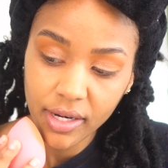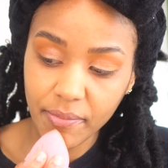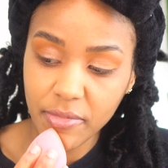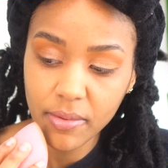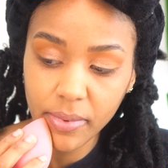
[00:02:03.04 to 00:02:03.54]
Now,
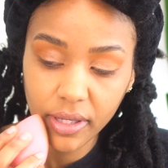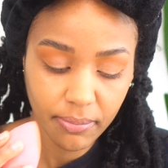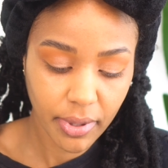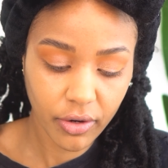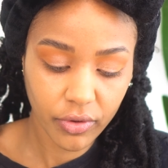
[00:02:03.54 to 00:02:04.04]
Beauty
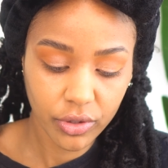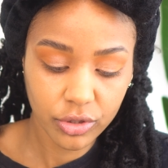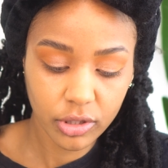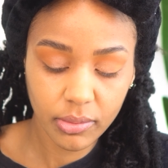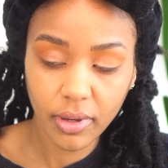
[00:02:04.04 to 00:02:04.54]
Bakery
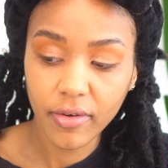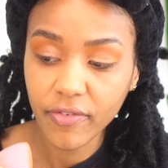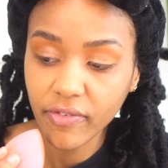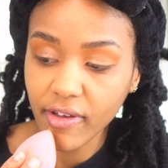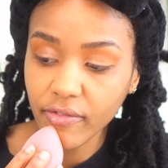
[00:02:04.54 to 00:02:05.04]
used to be my
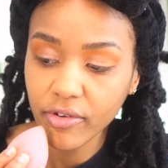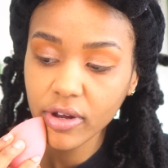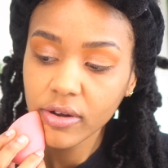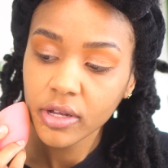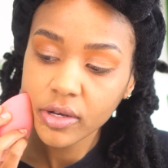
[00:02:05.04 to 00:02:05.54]

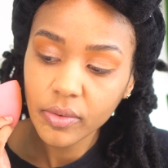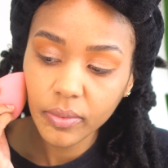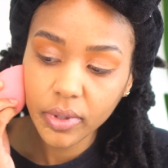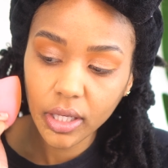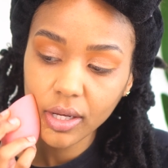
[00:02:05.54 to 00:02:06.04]
favorite
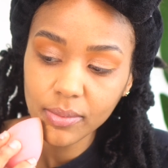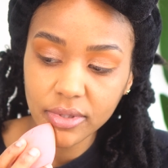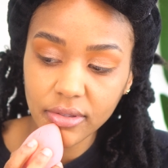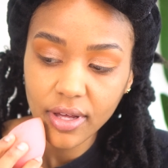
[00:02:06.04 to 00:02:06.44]
when it comes to